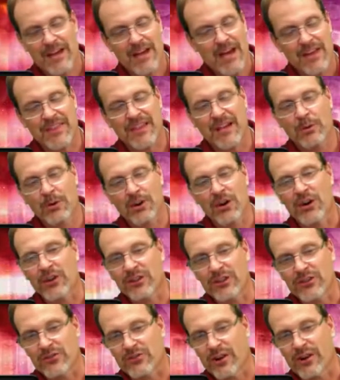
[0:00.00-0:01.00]
i think it would hurt
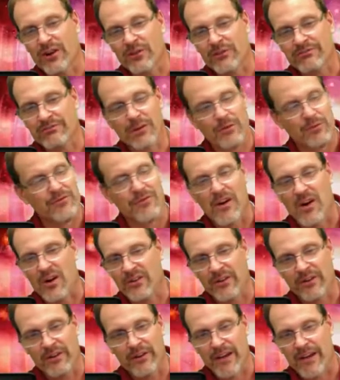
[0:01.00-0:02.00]
the drone it would fall on
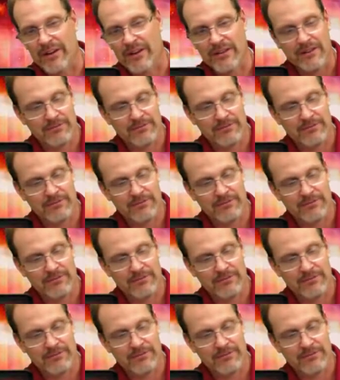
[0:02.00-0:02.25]
the ground